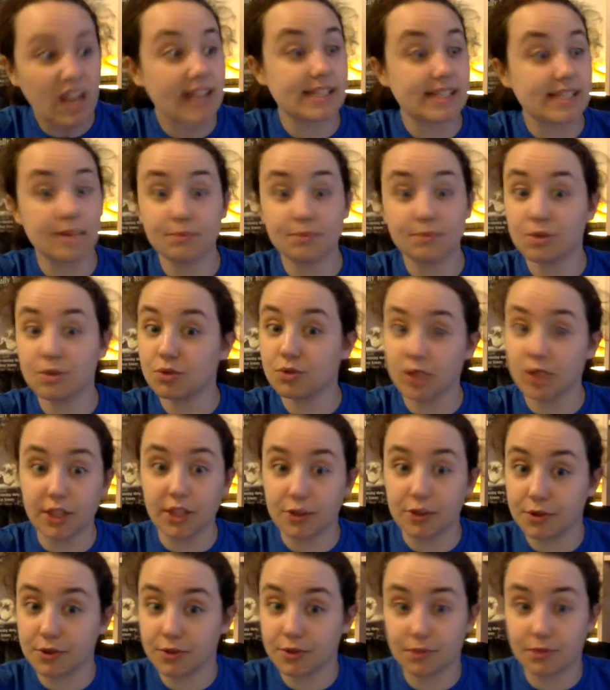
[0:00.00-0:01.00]
Except
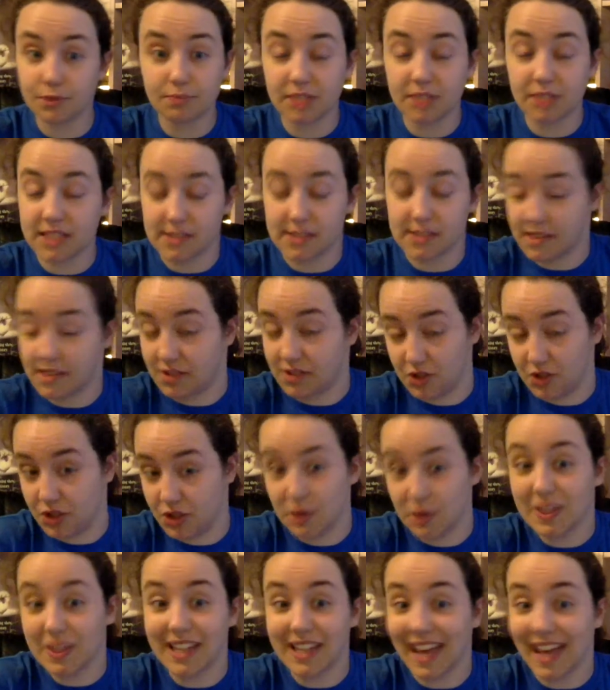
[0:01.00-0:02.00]
Traitor's Kiss
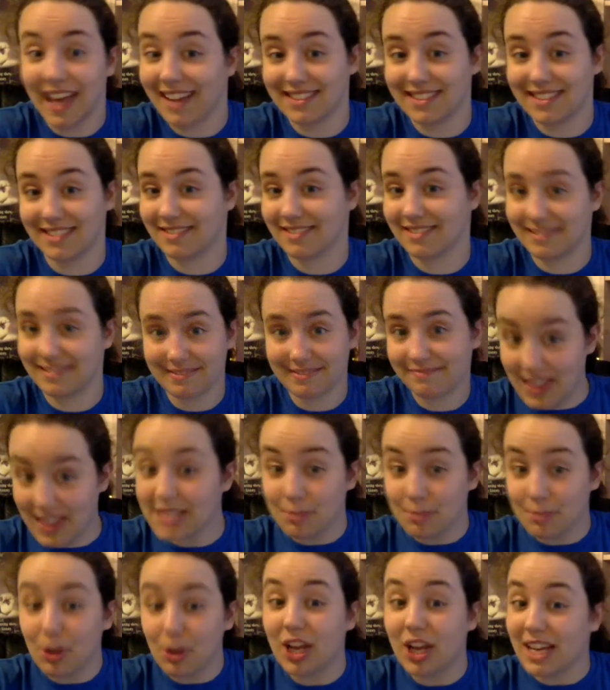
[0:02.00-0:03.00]
isn't doing that. And
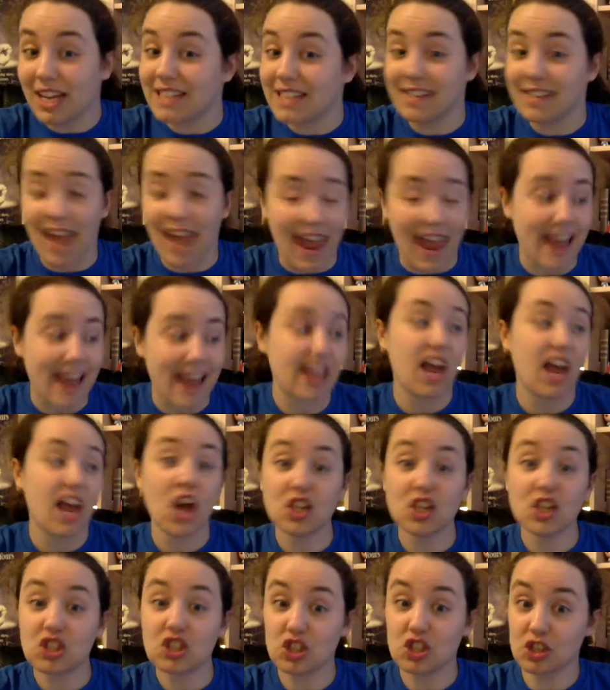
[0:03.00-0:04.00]
this book is a
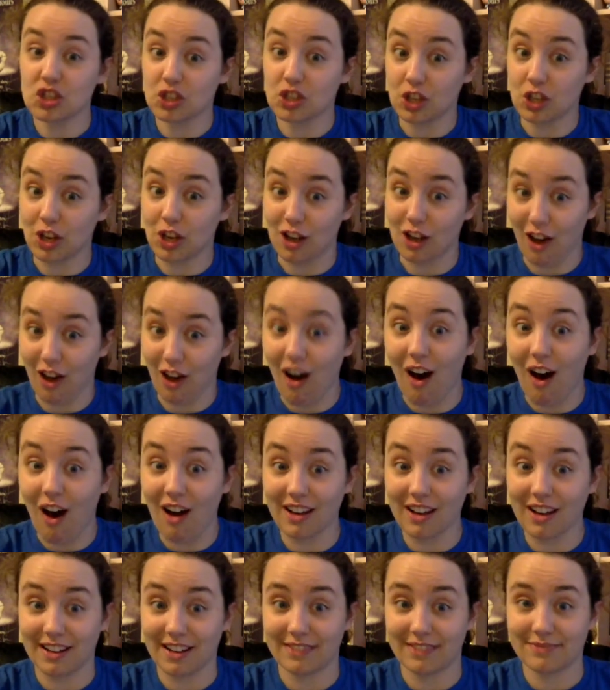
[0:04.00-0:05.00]

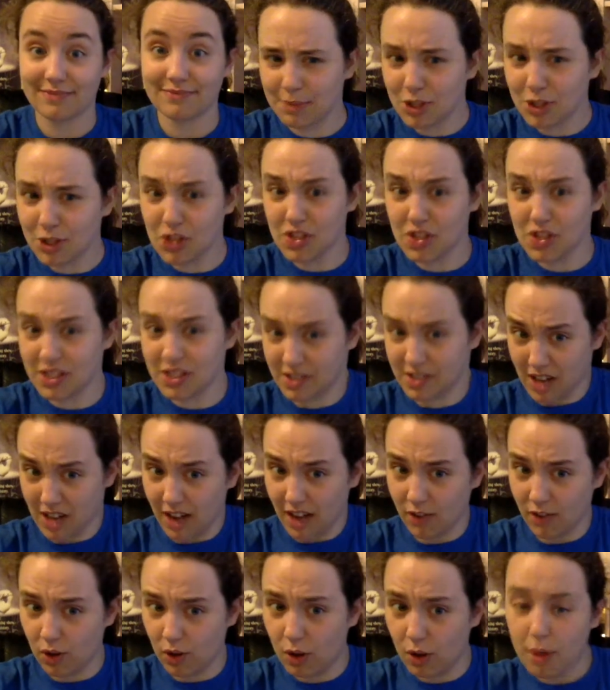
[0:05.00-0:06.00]
slog. As much as this
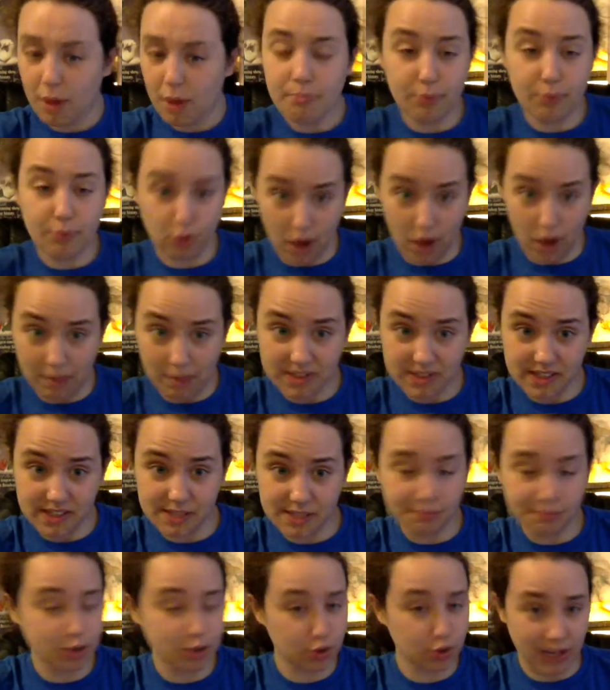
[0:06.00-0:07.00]
novel
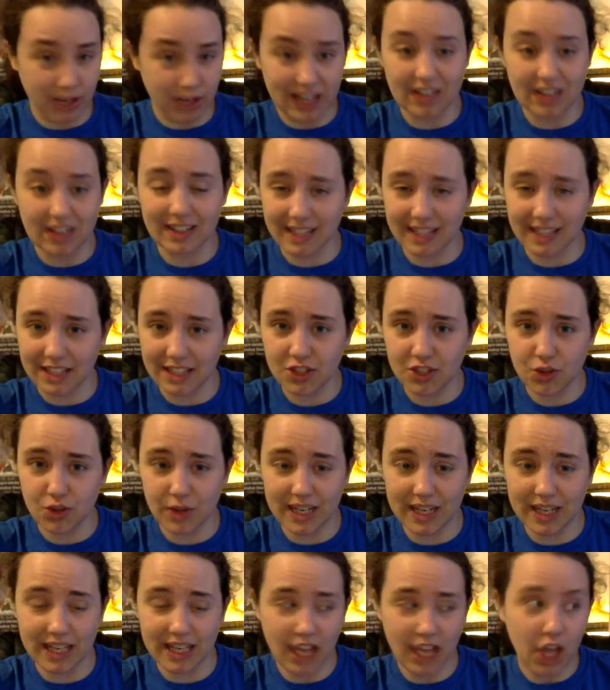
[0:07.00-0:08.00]
promises betrayal and
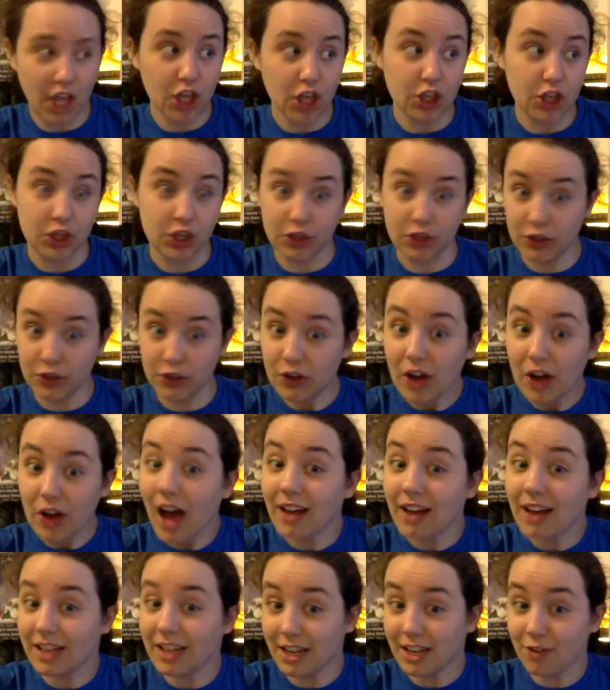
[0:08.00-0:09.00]
intrigue, you're
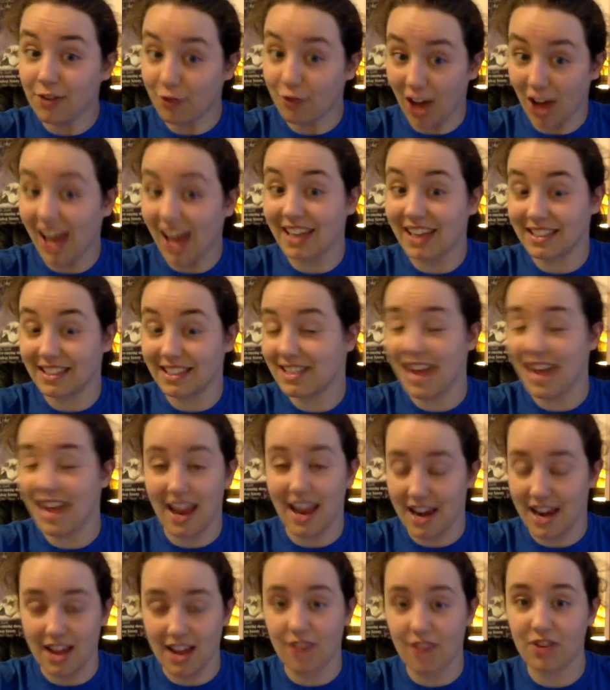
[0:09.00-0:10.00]
not gonna find
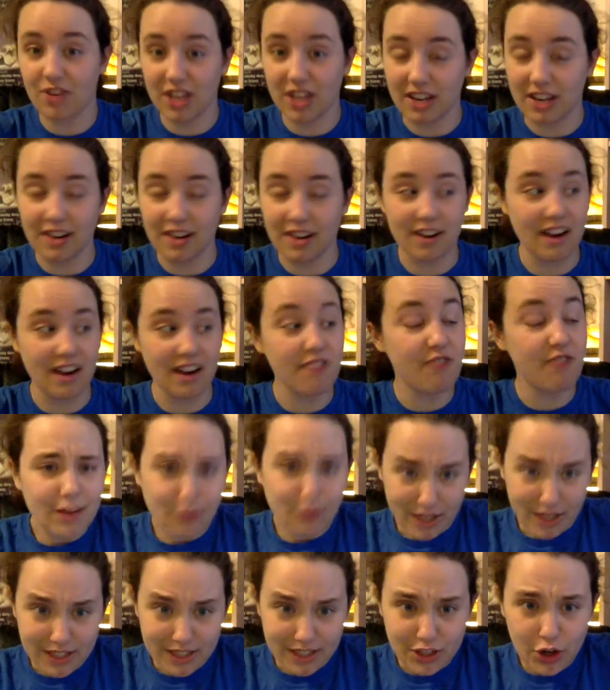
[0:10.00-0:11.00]
any of it here.
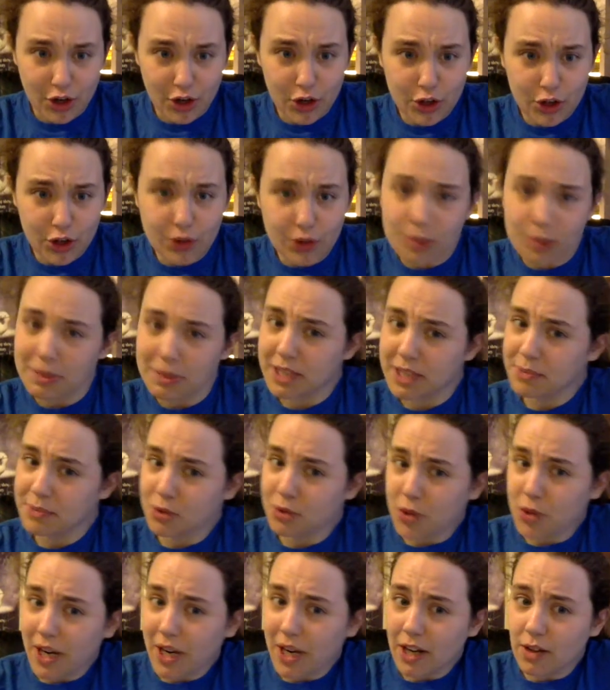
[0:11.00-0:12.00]
In fact, I'd argue the
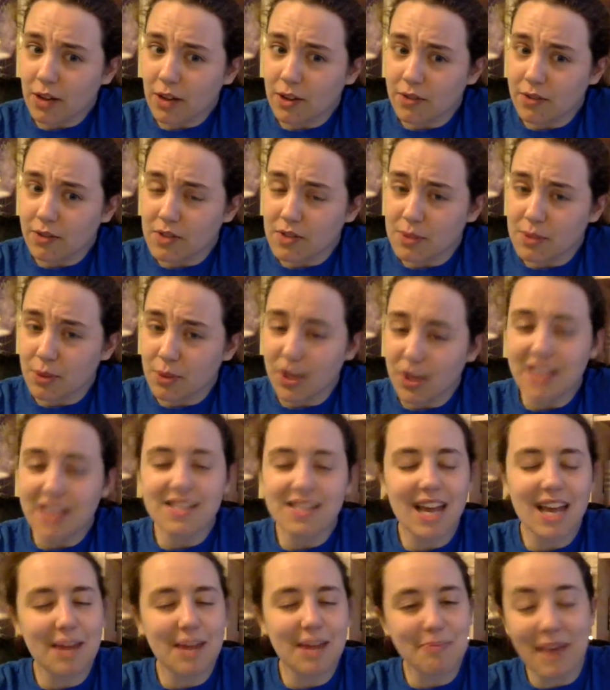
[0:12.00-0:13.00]
biggest betrayal of this book
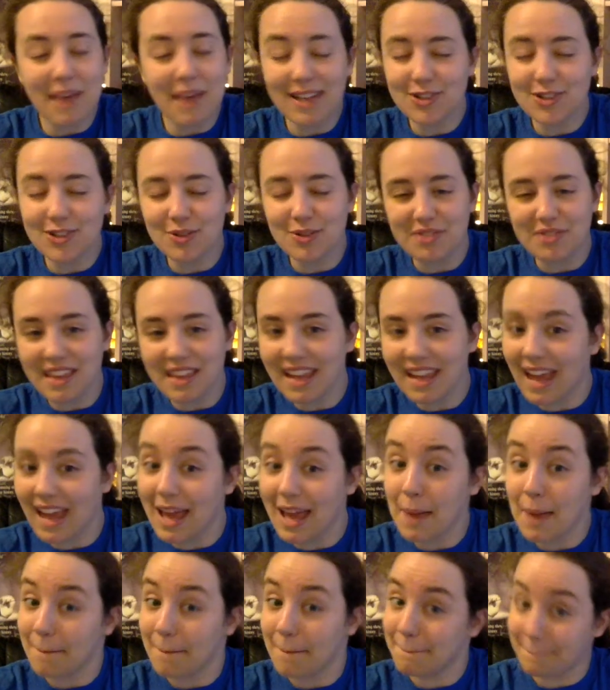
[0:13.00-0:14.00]
is that it makes you
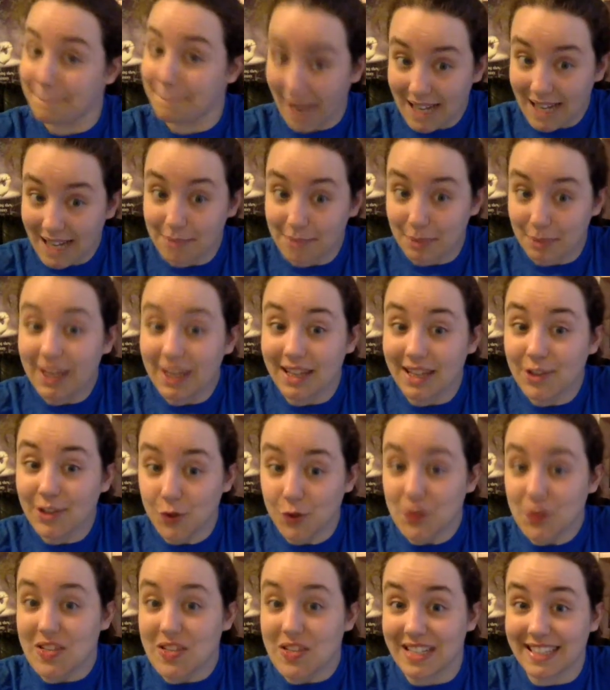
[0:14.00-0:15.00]
think it might be
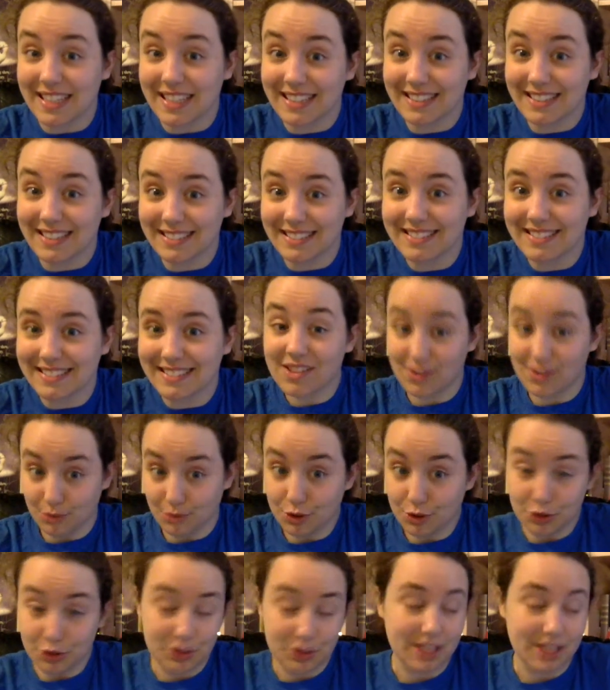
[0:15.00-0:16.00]
interesting.
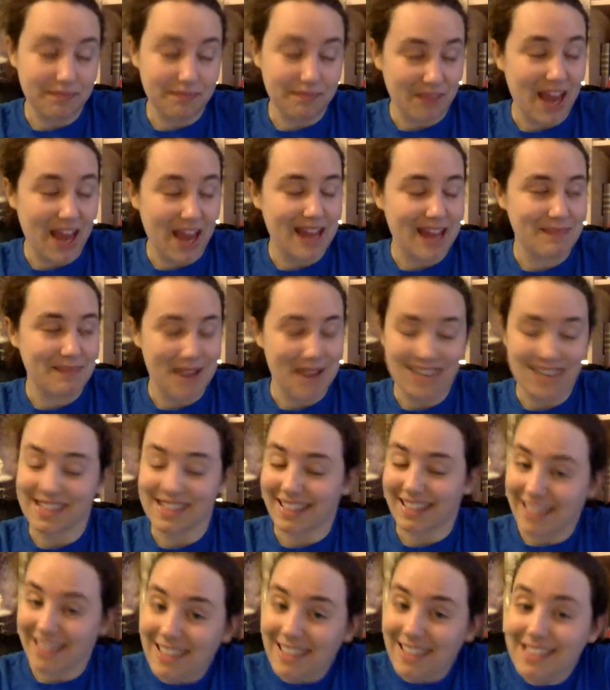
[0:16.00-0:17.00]
It's truly a
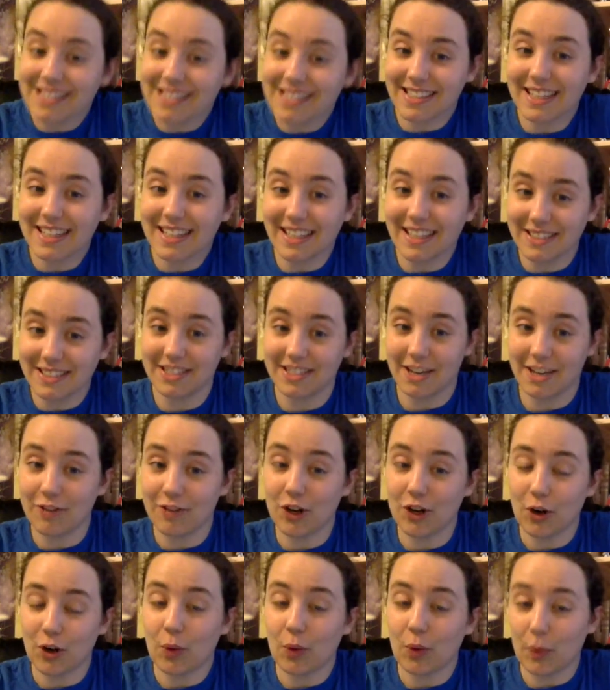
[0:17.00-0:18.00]
masochistic
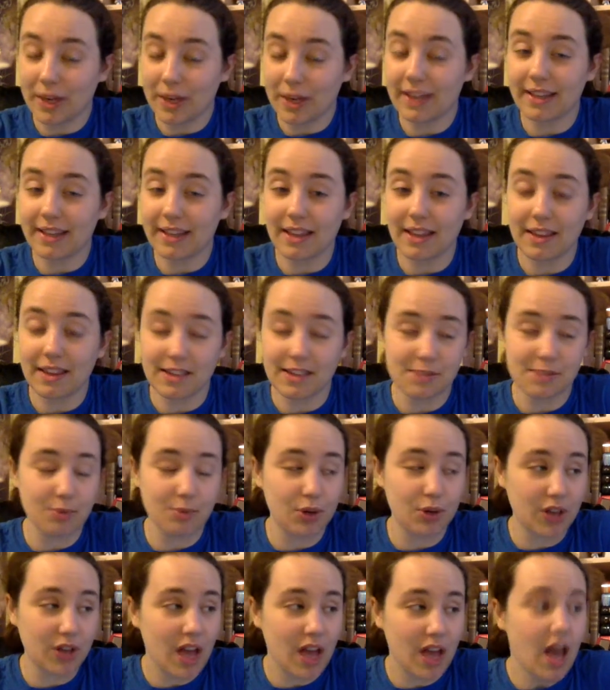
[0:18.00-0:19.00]
endeavor reading this
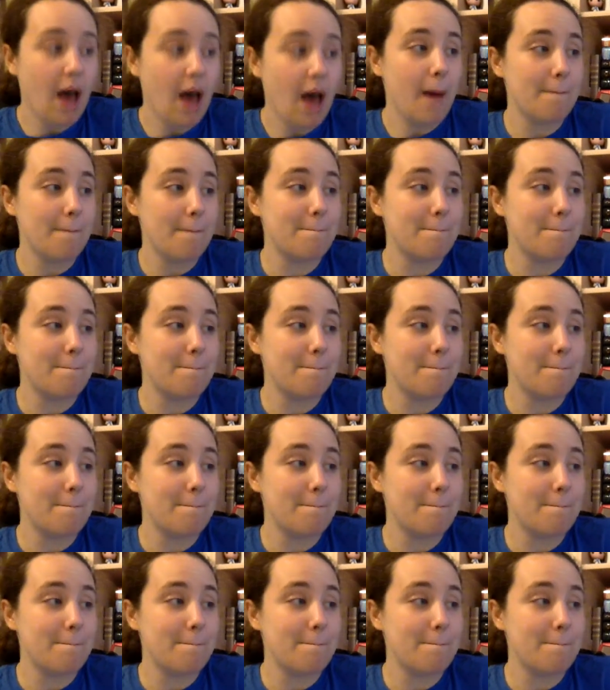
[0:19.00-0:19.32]
book,